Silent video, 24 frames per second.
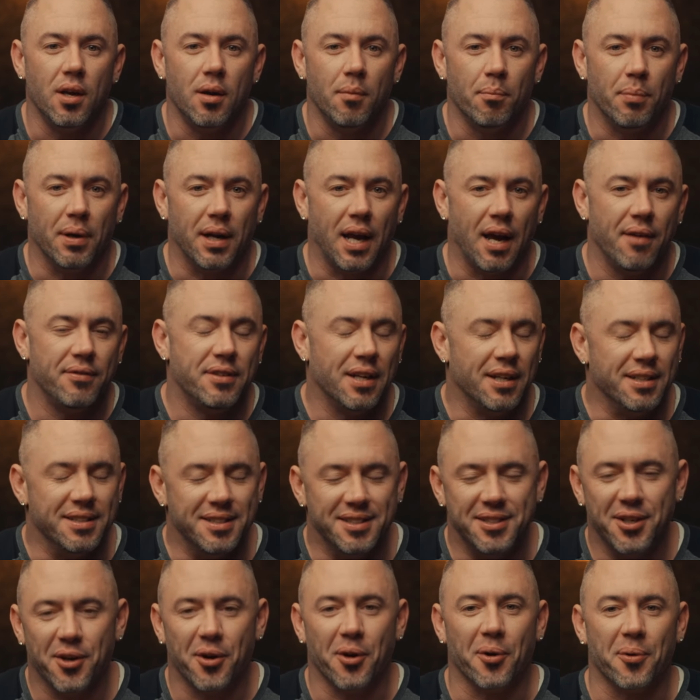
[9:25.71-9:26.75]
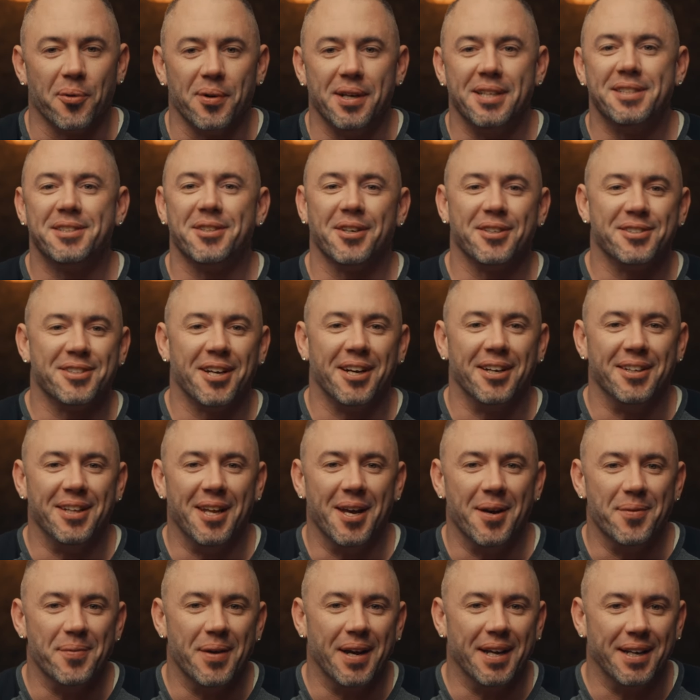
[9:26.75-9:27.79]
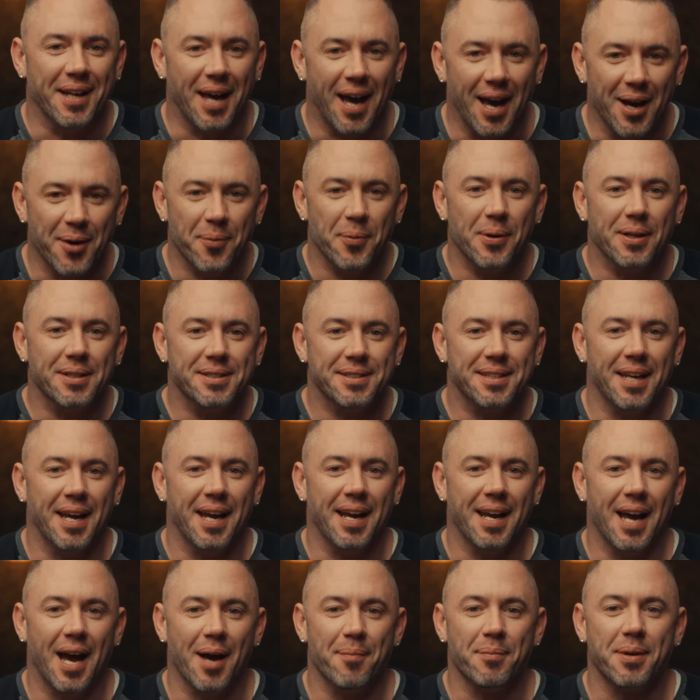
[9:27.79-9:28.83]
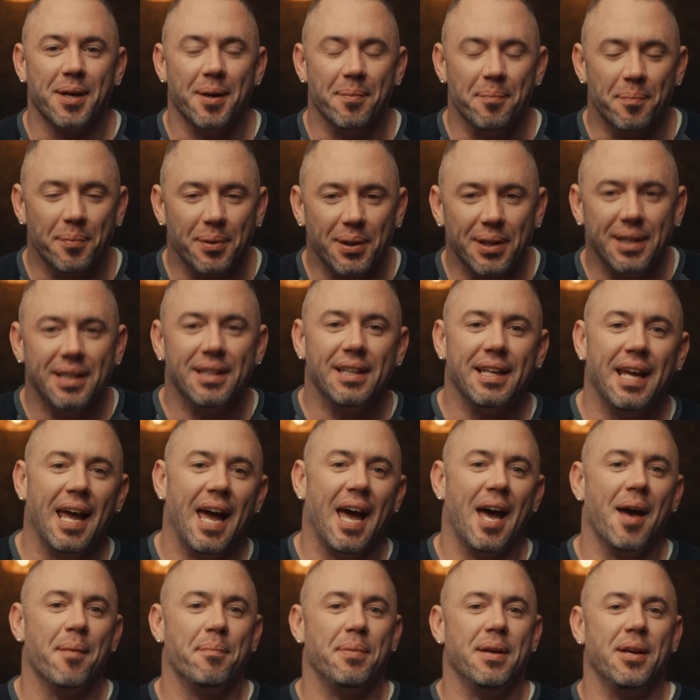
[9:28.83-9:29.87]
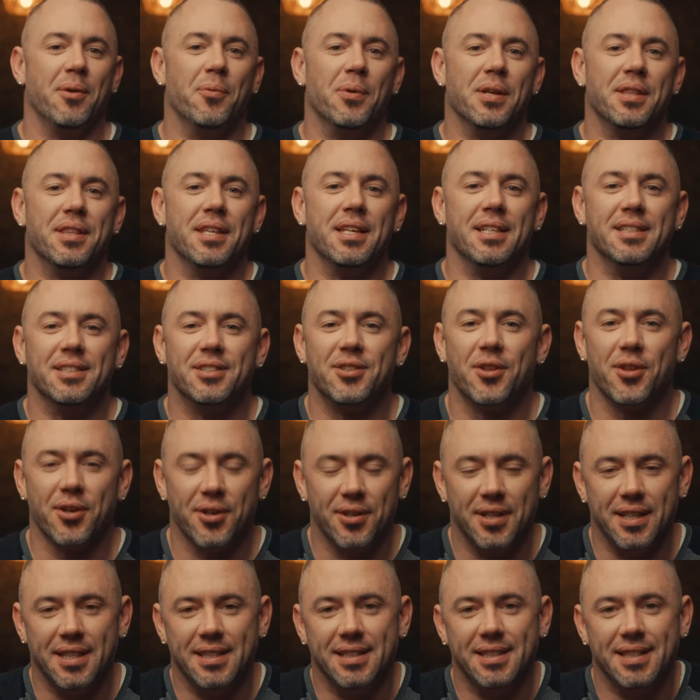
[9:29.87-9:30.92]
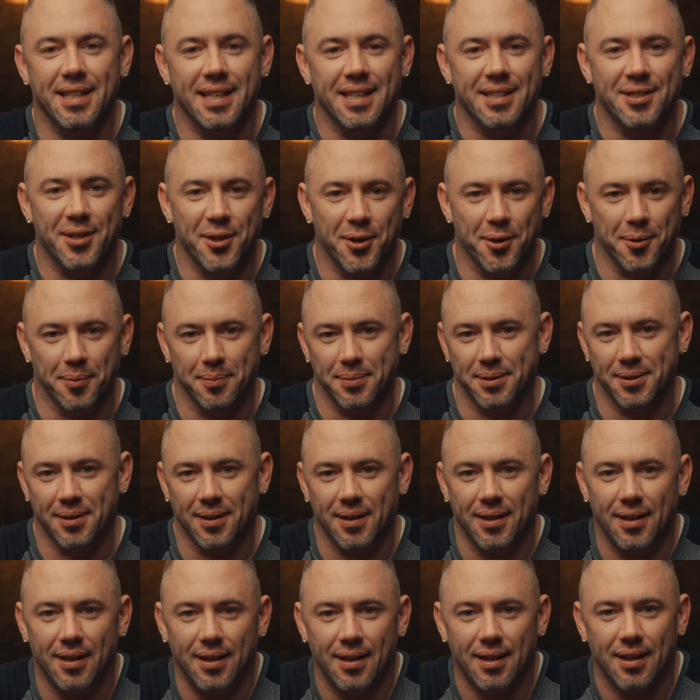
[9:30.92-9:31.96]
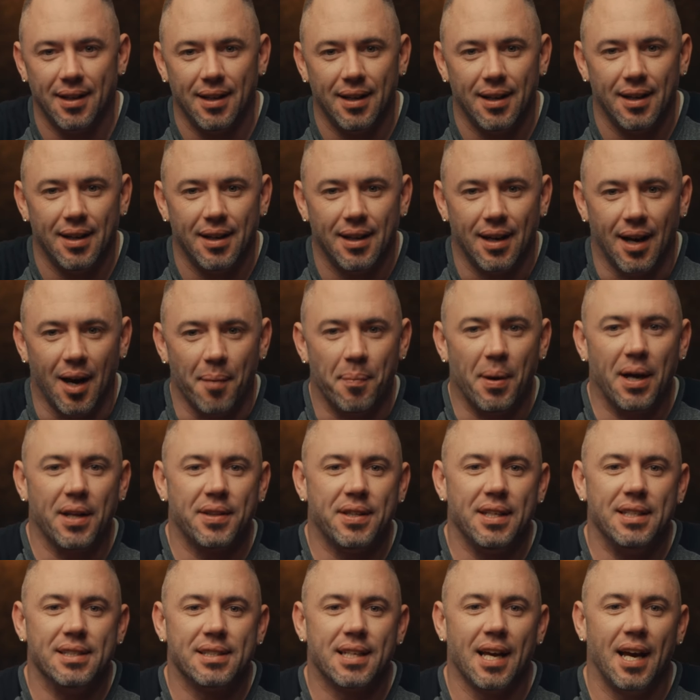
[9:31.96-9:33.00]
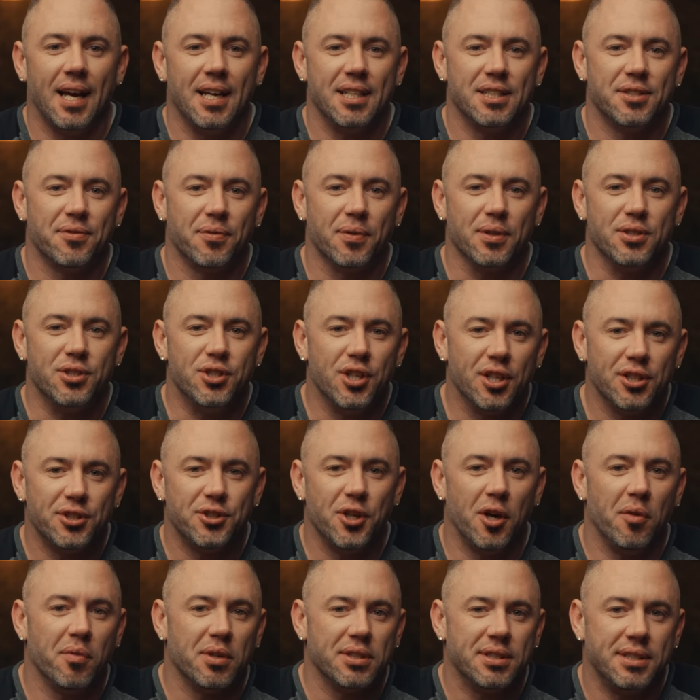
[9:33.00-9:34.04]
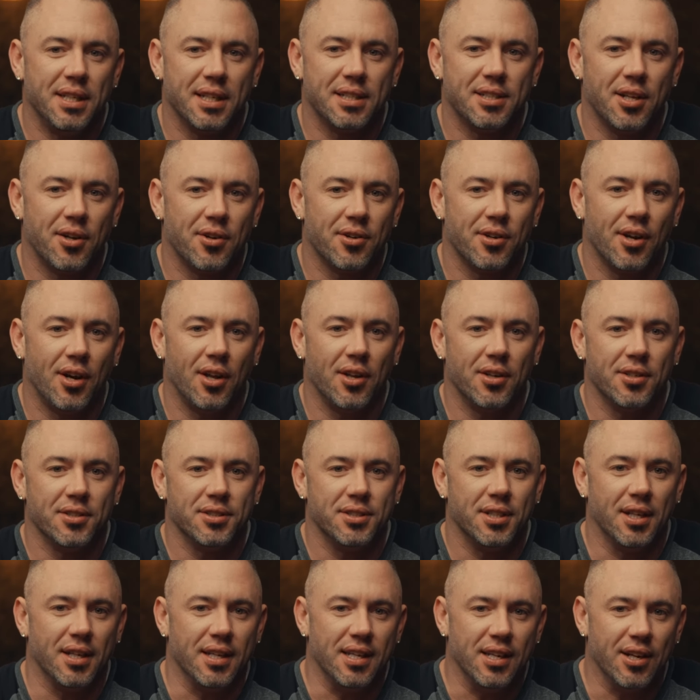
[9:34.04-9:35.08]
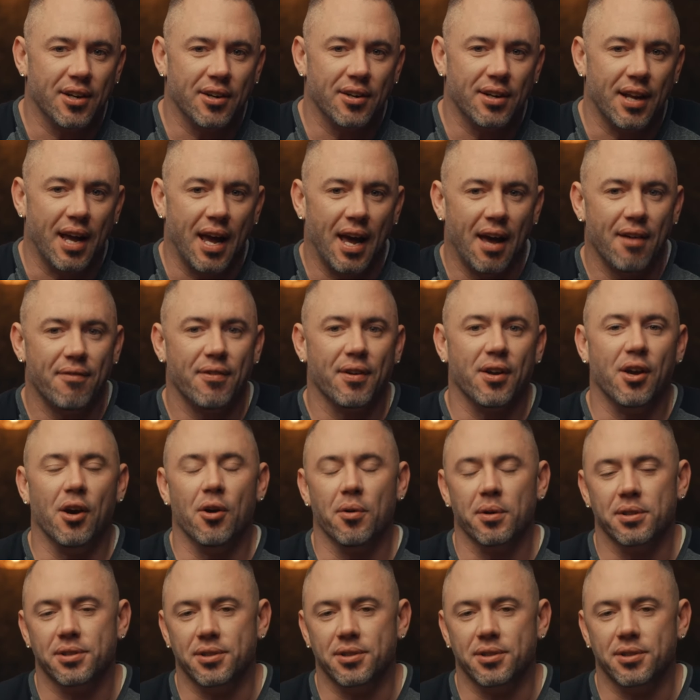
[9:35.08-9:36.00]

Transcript: but I've done 0 research on them, and I will say I'm completely happy with these 30C tubes. I bought these guys for just over $600 a year and a half ago or